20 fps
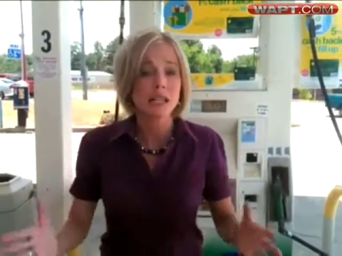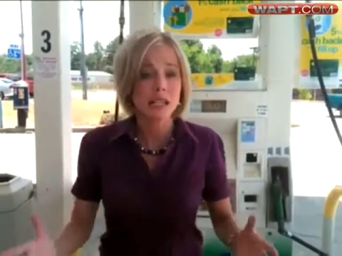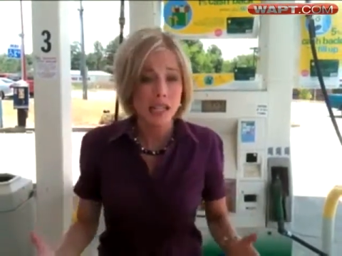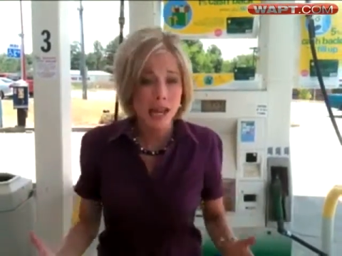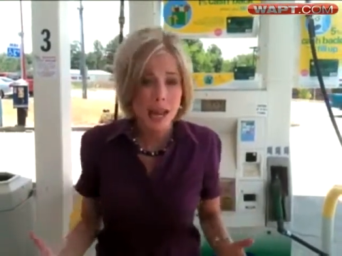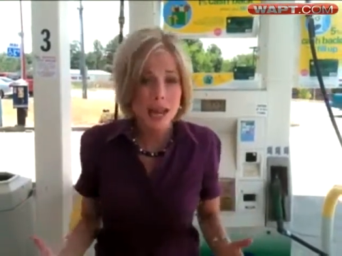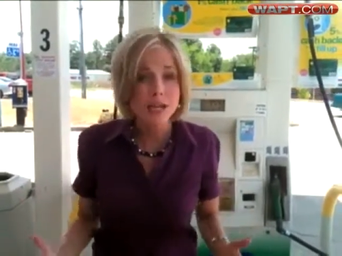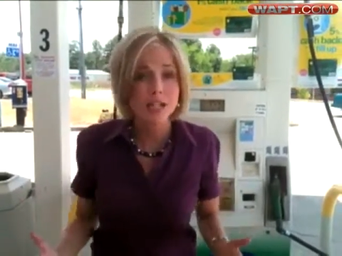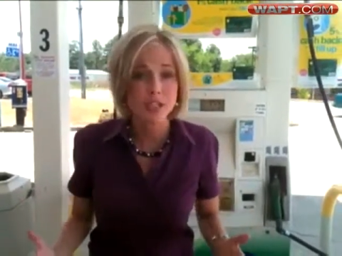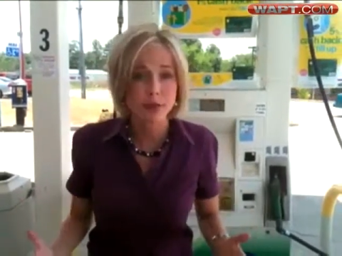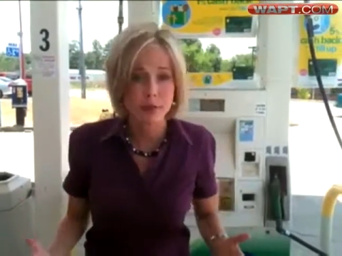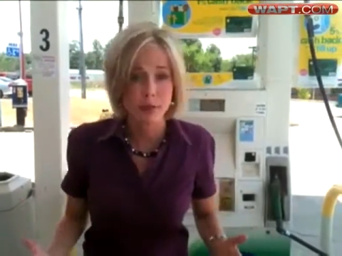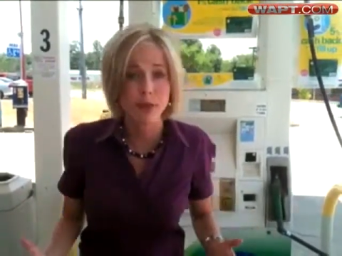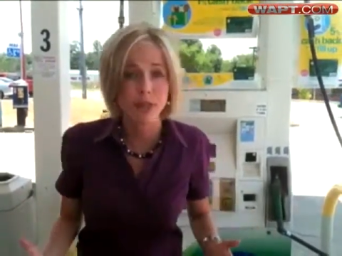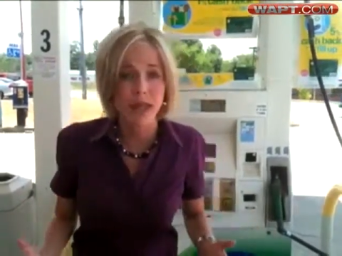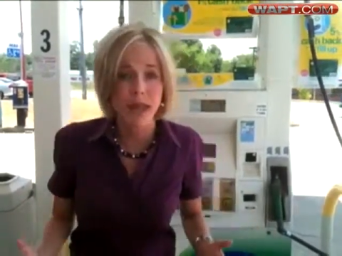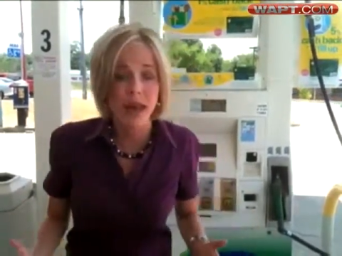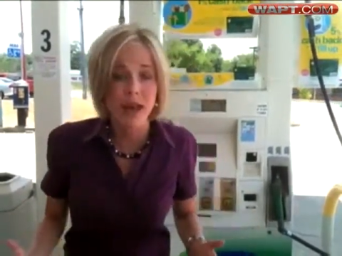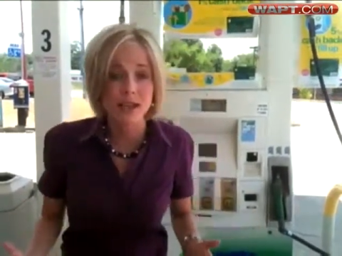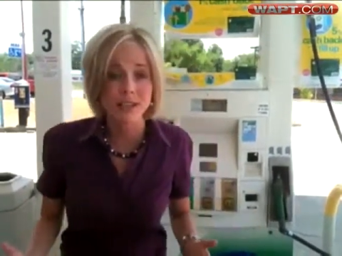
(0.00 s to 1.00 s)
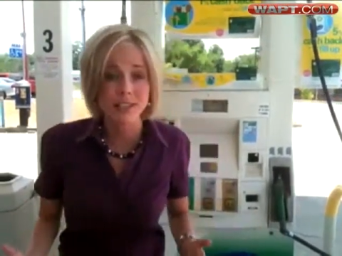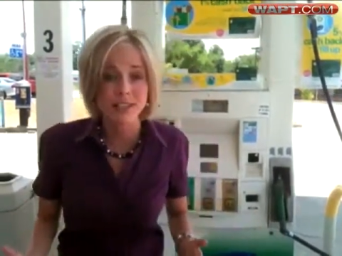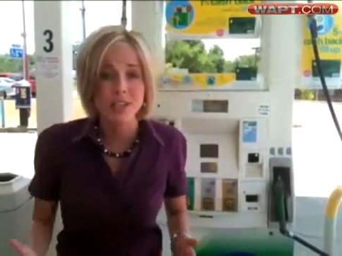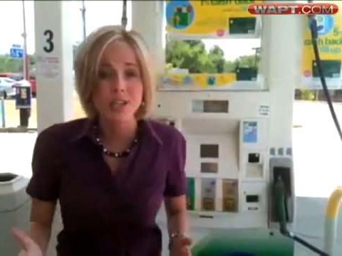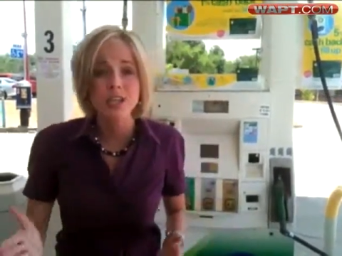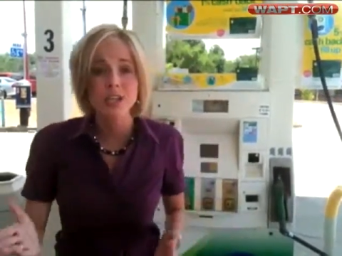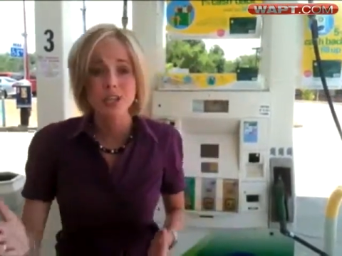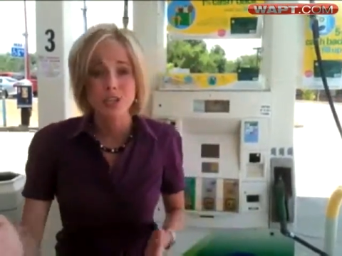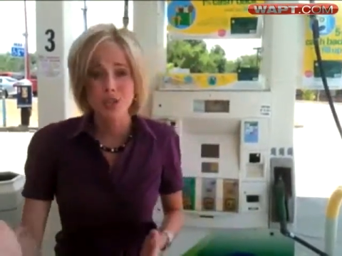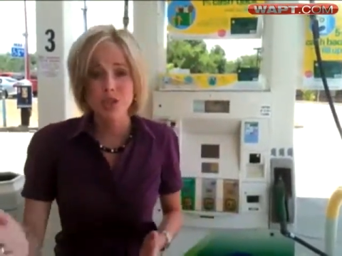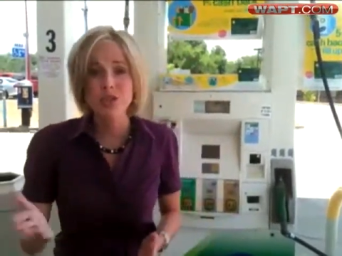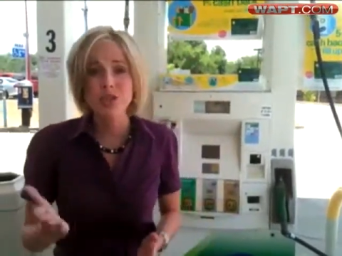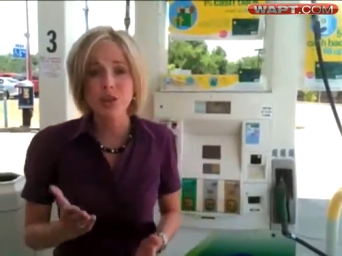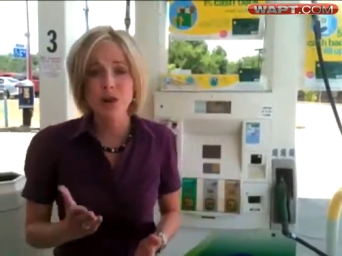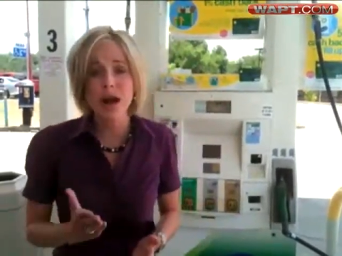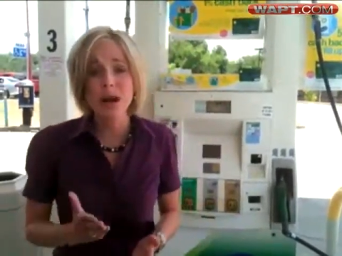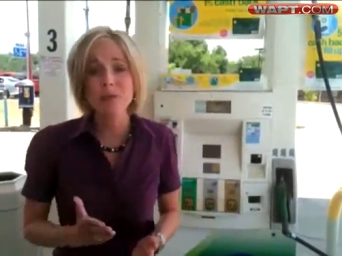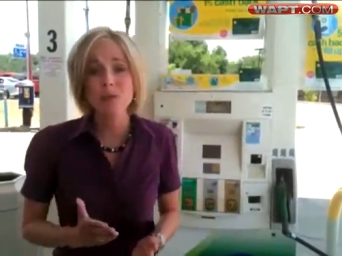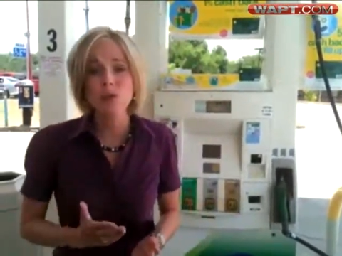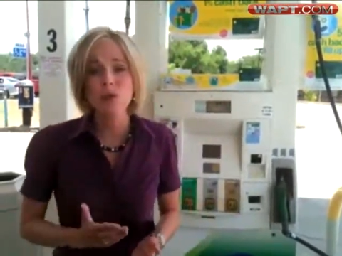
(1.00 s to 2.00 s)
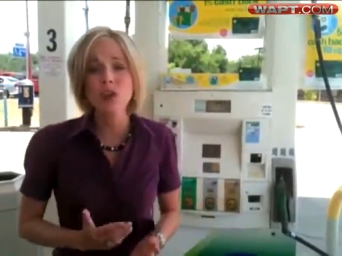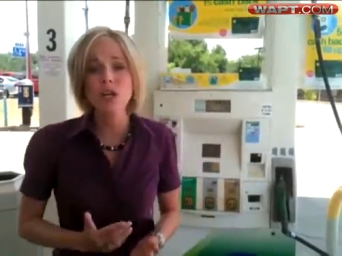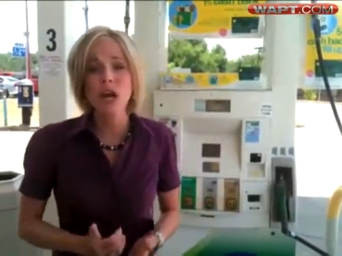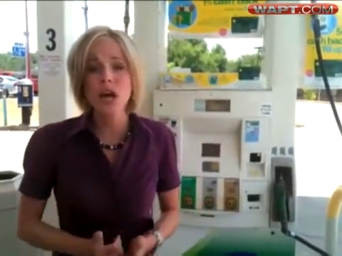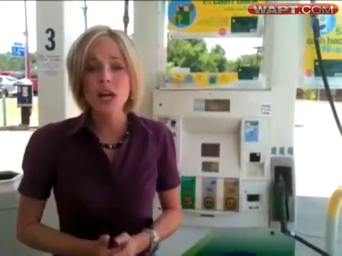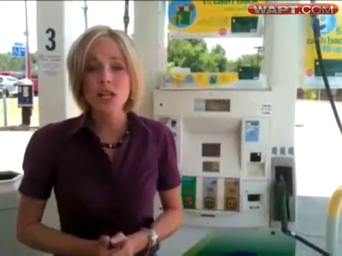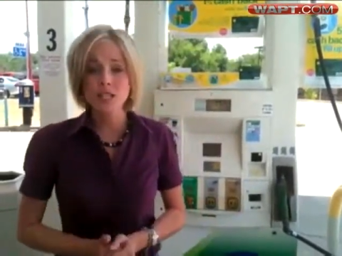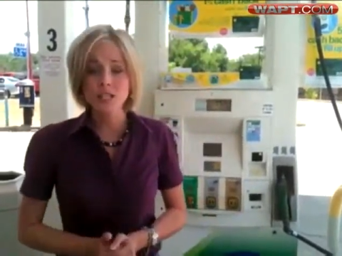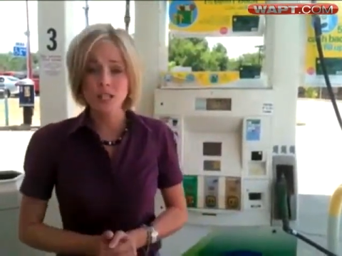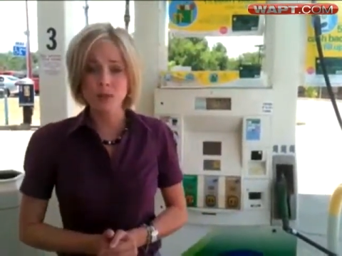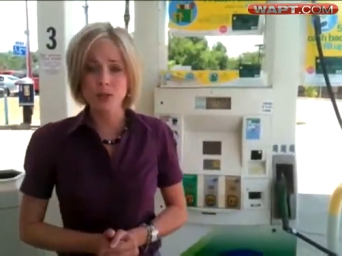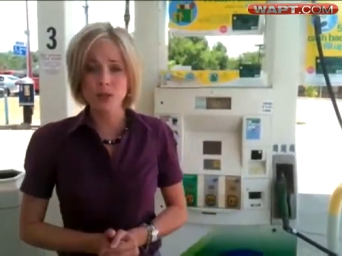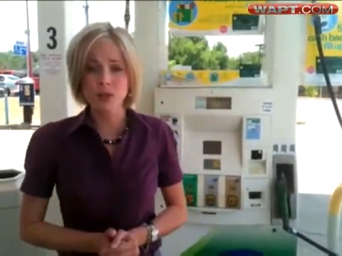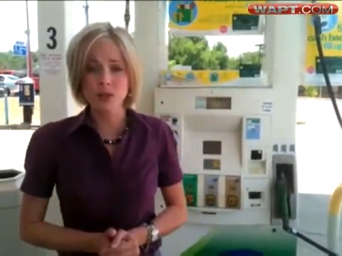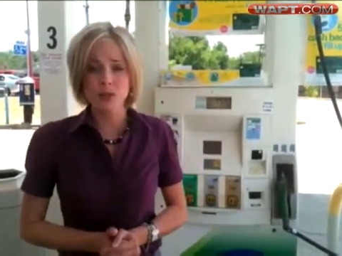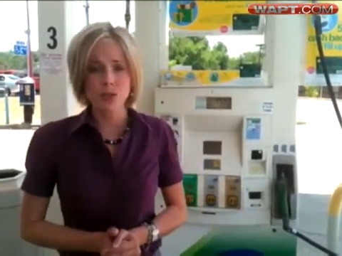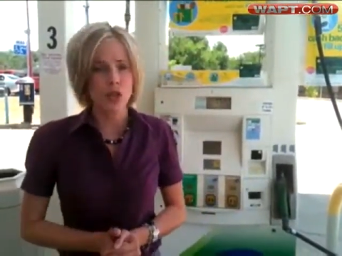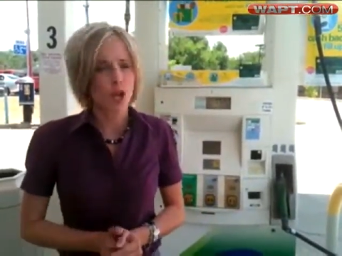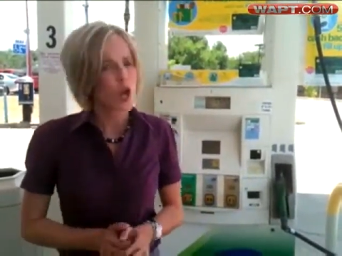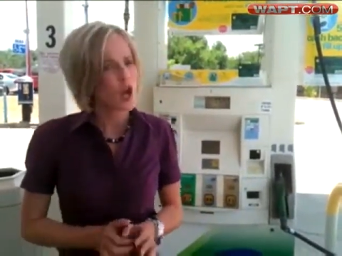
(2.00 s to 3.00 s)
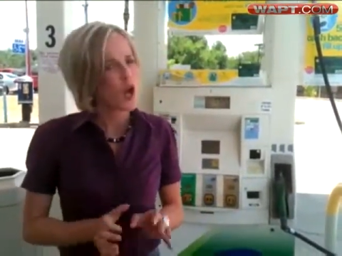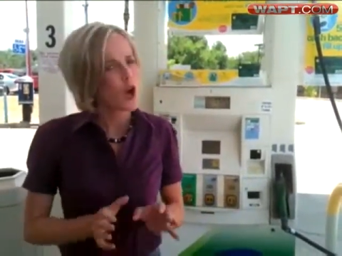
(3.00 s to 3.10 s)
less for gas to attract more customers.